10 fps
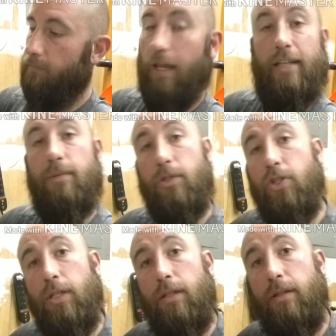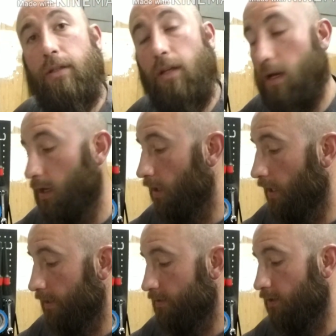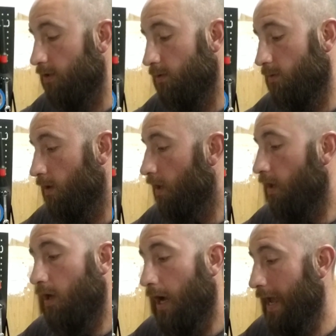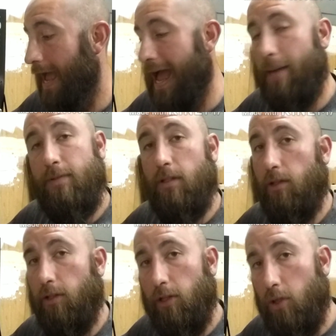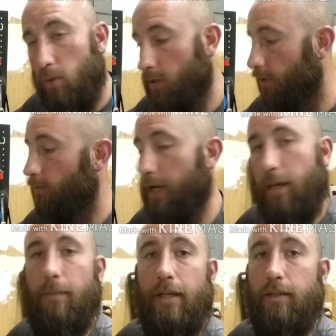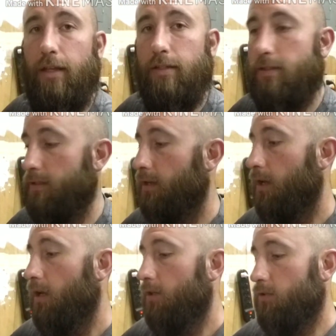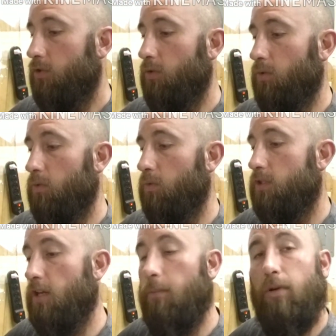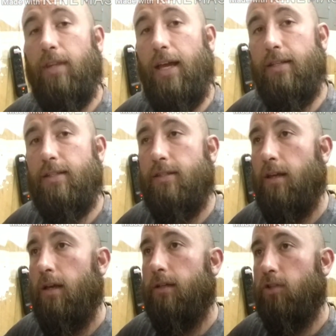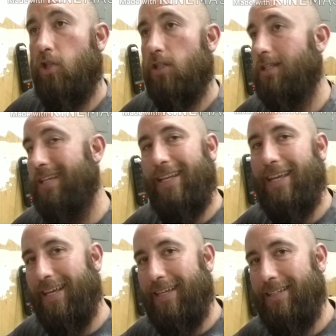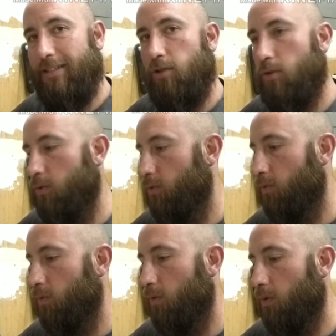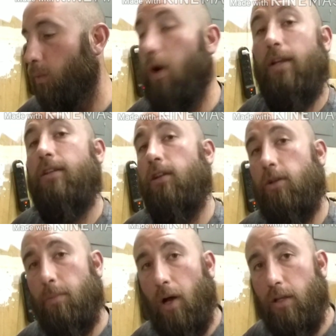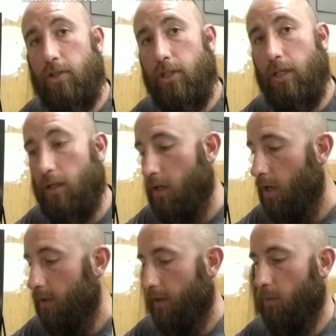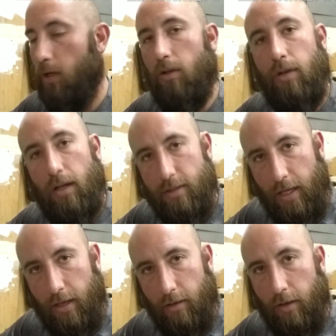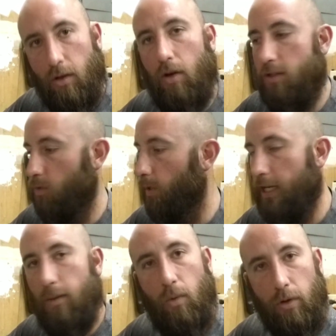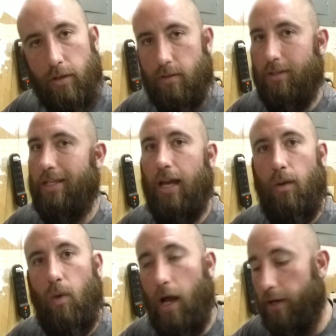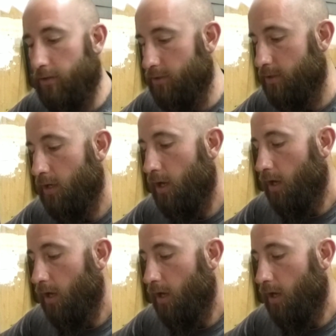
nice machine. I could tell you, I absolutely recommend this to someone that's just getting into wanting to learn polishing. They want to learn how to take care of their cars, the weekend warriors, the DIYers.